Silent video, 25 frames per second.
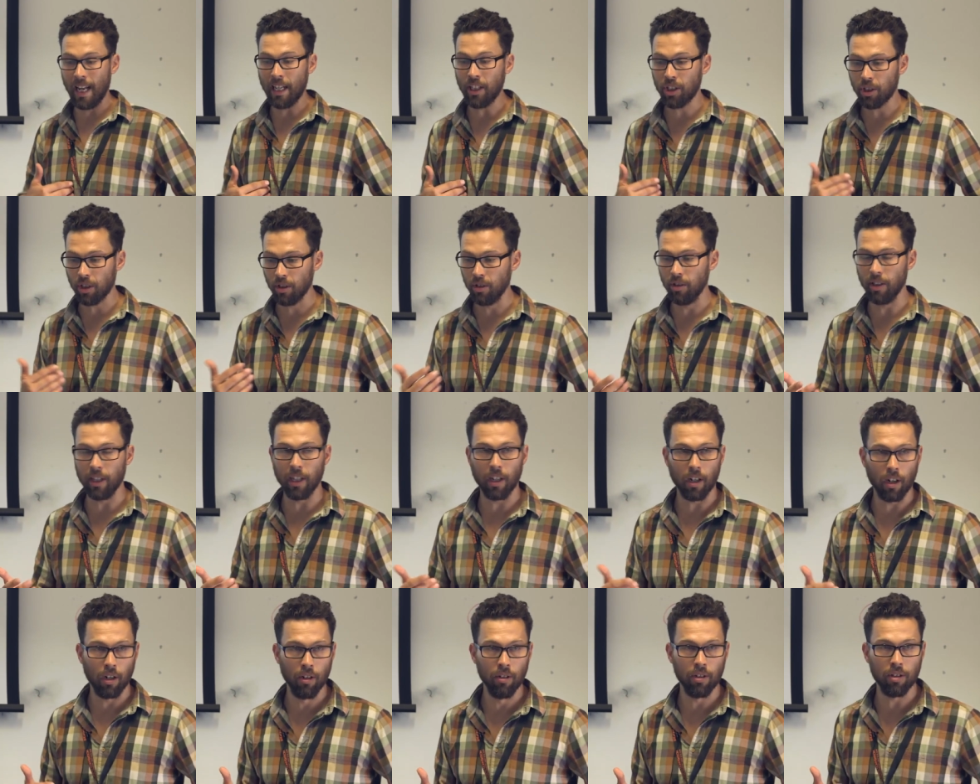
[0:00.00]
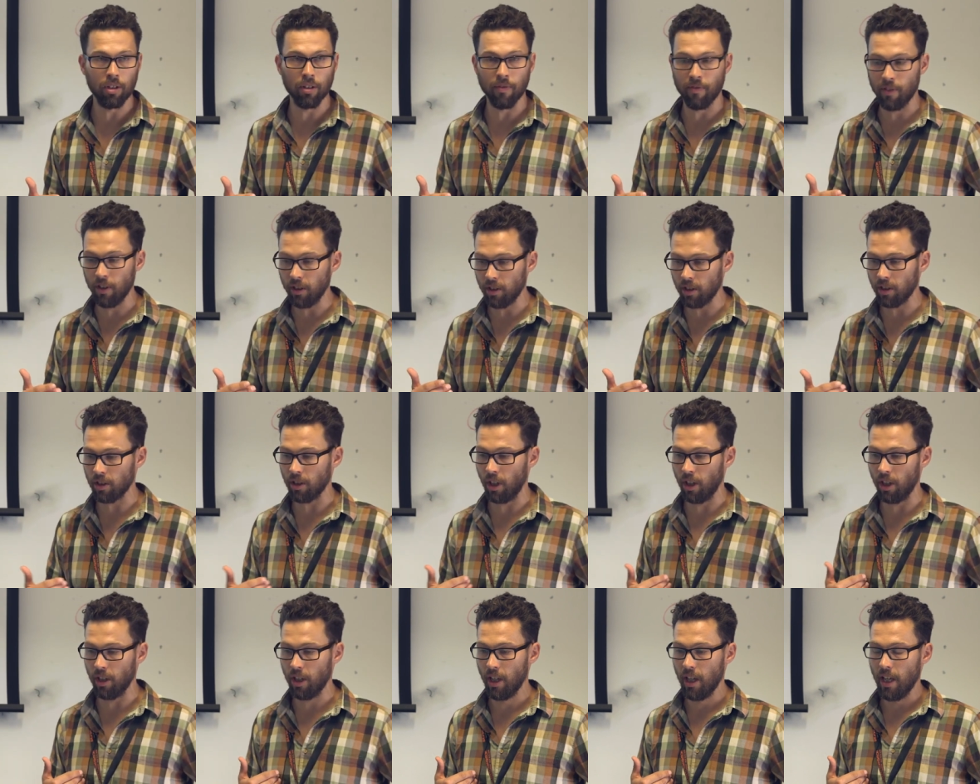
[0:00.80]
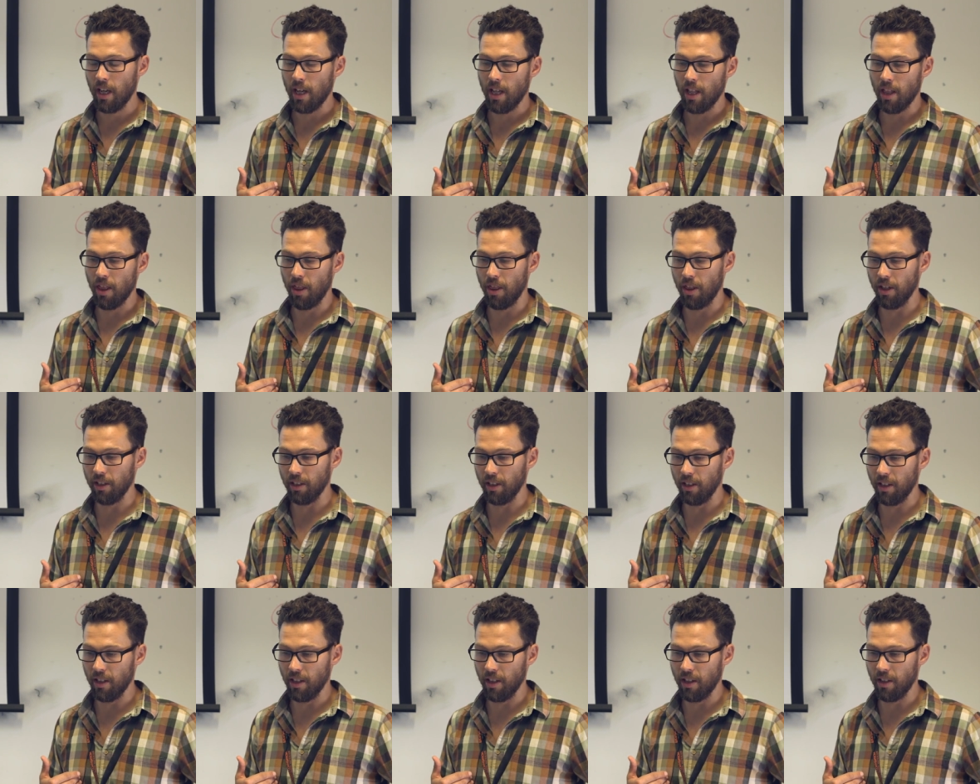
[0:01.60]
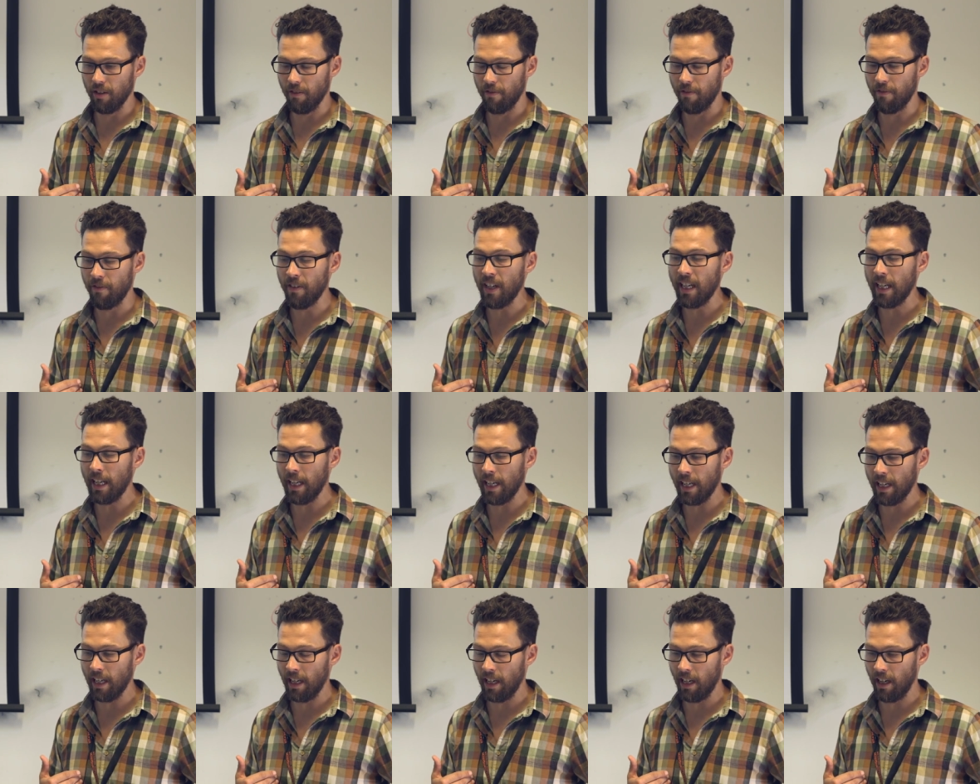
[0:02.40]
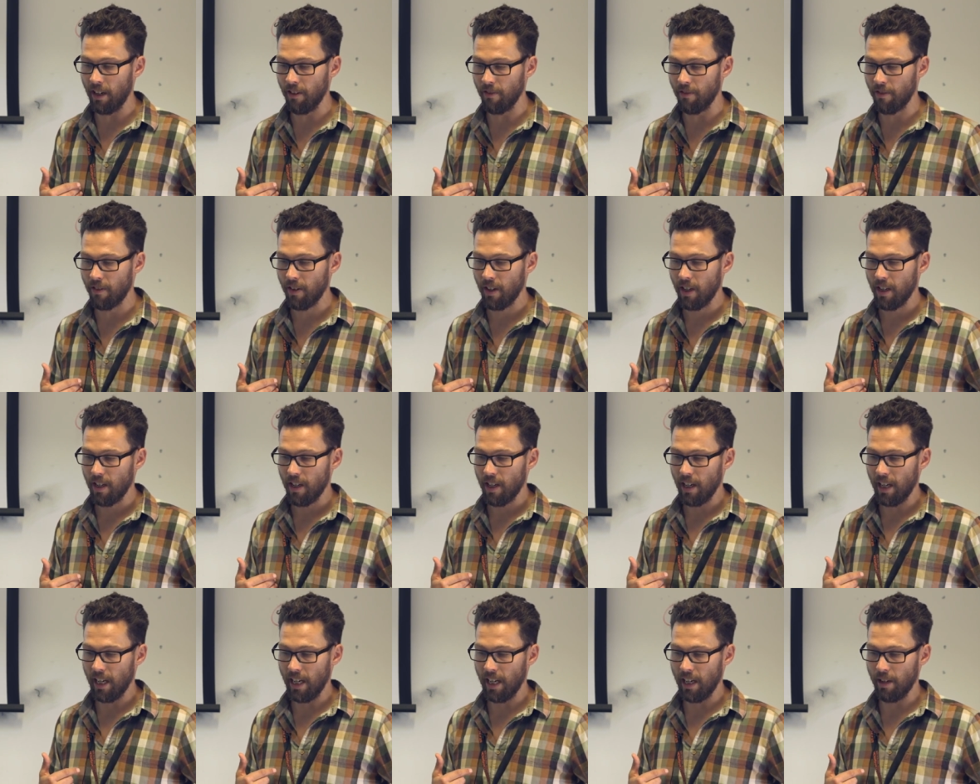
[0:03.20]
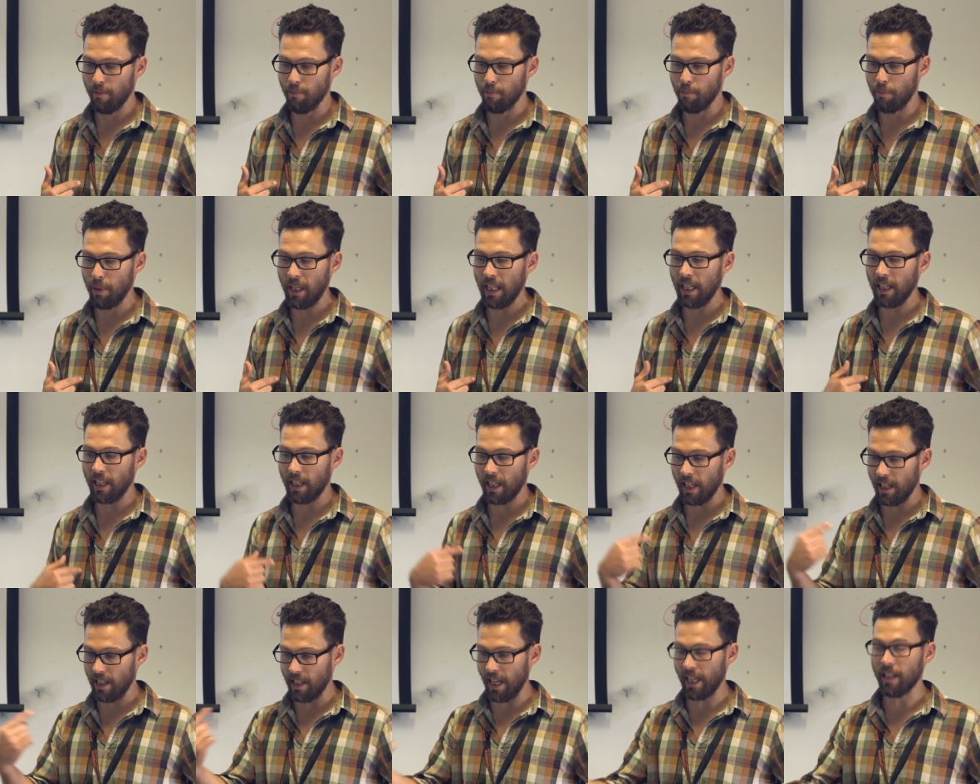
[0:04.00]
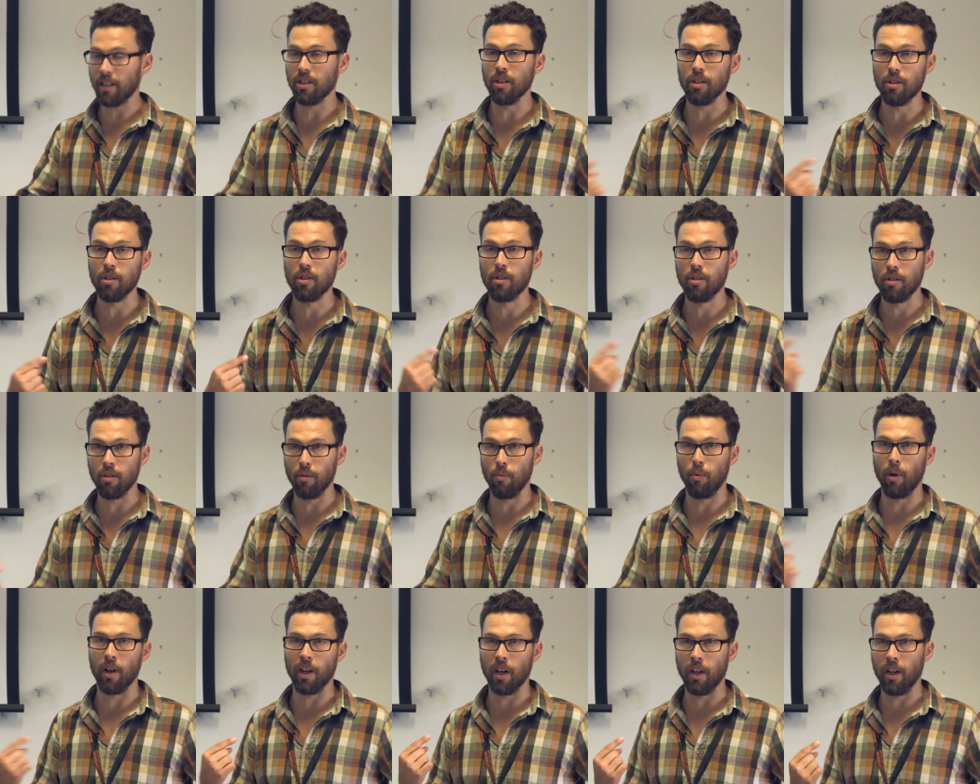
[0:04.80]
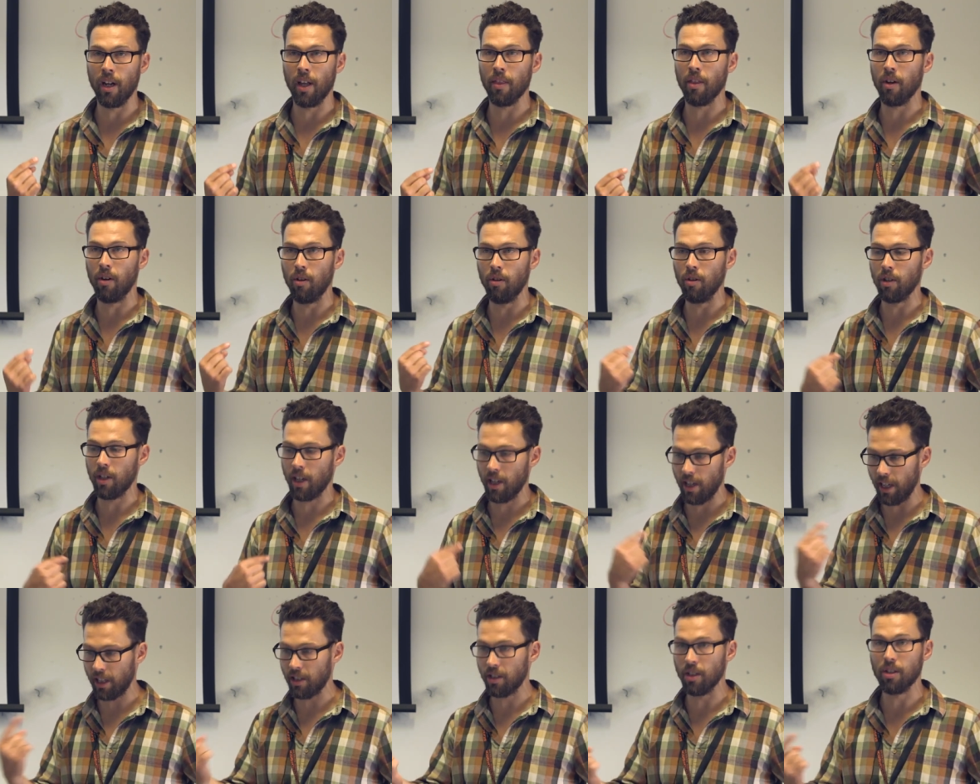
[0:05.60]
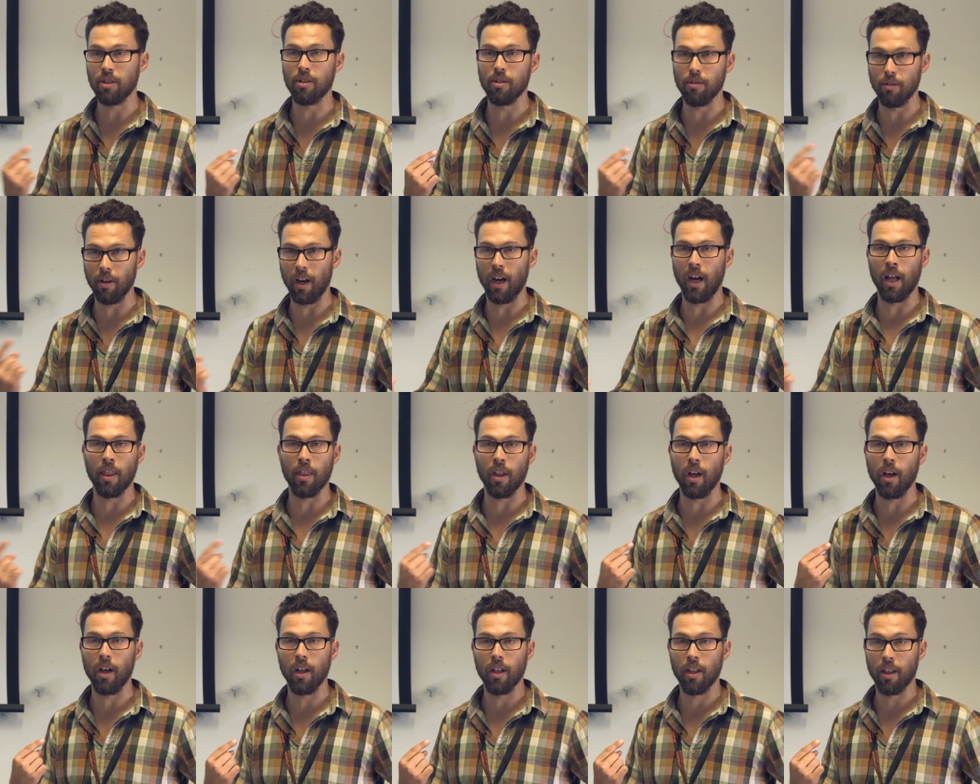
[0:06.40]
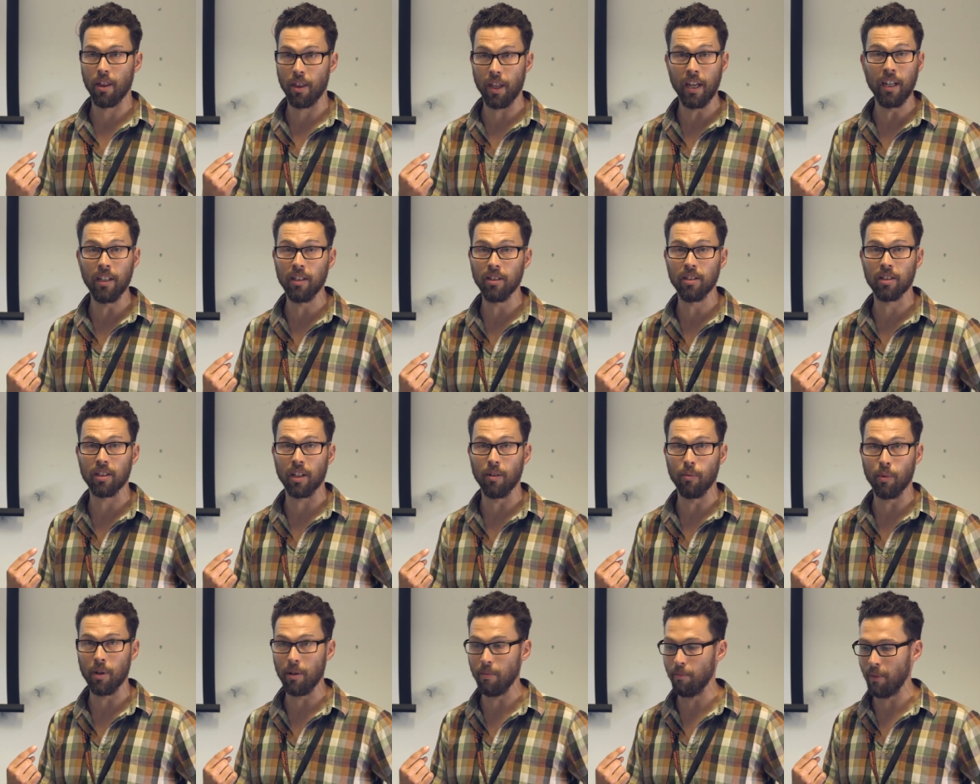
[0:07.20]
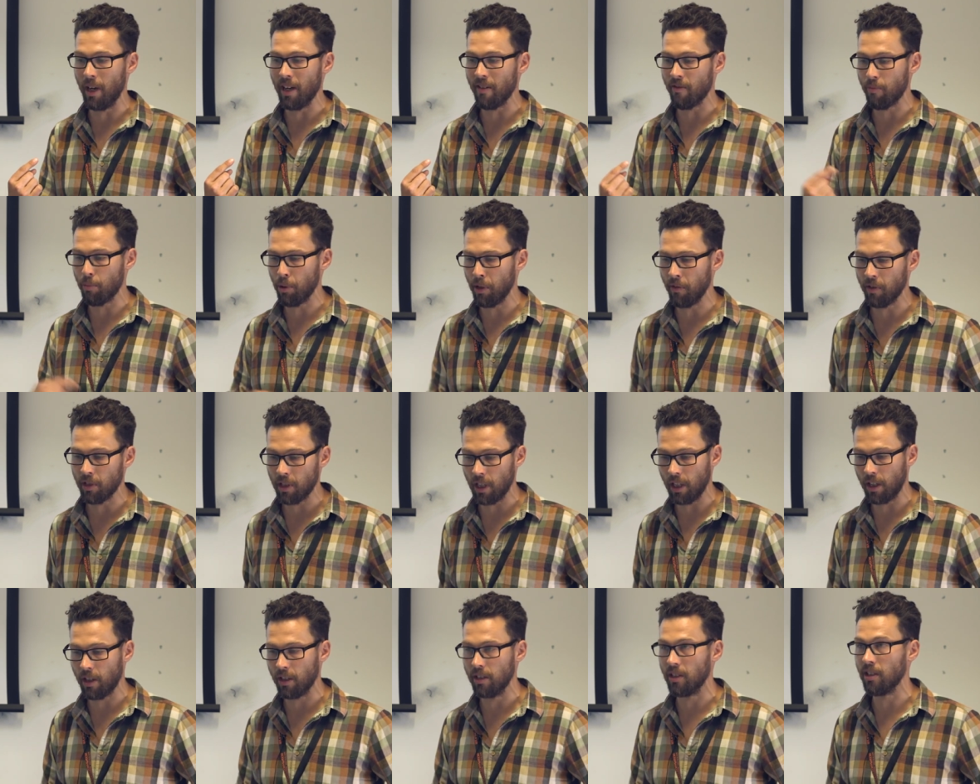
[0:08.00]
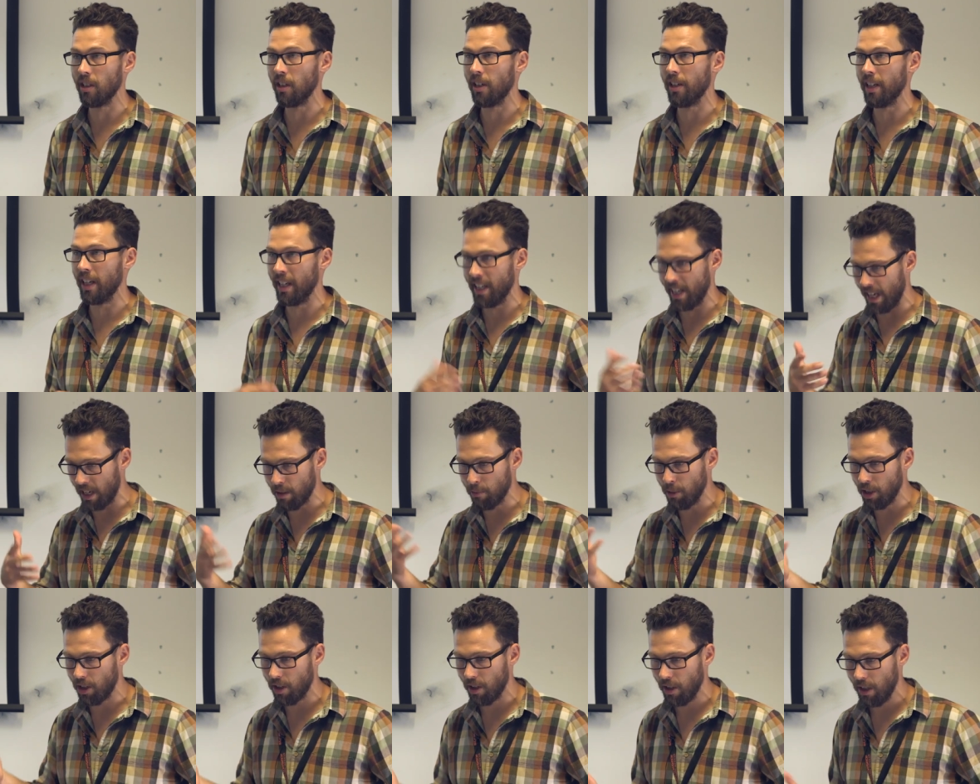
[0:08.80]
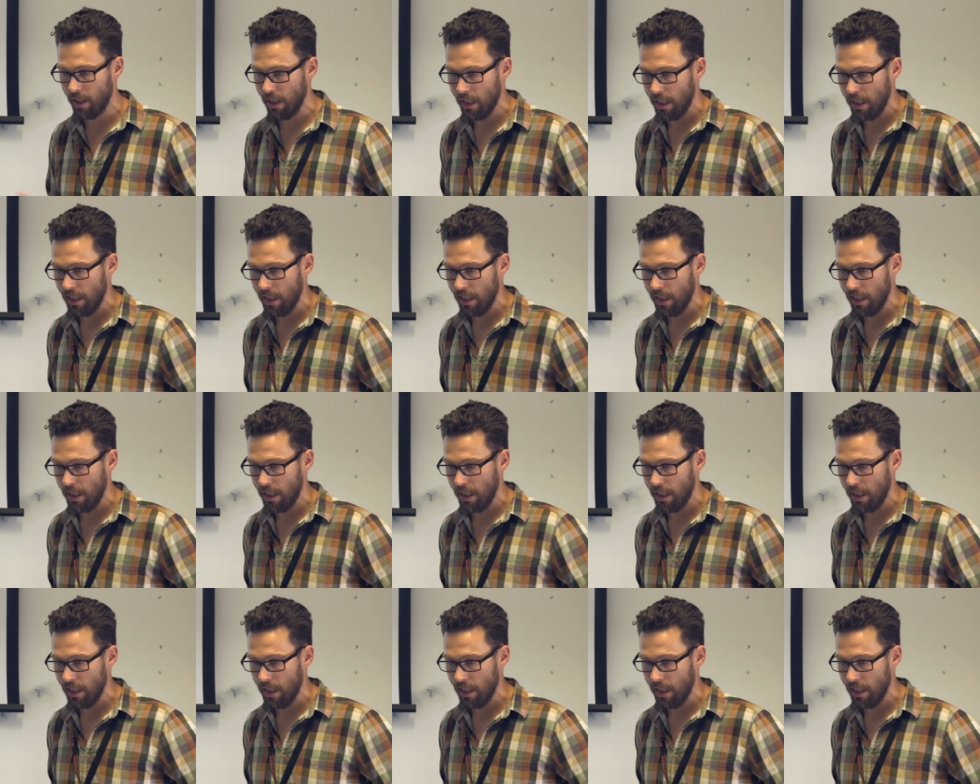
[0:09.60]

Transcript: relational inclusiveness, so the feeling of being connected to one another or connected to other things that we might have previously considered inanimate.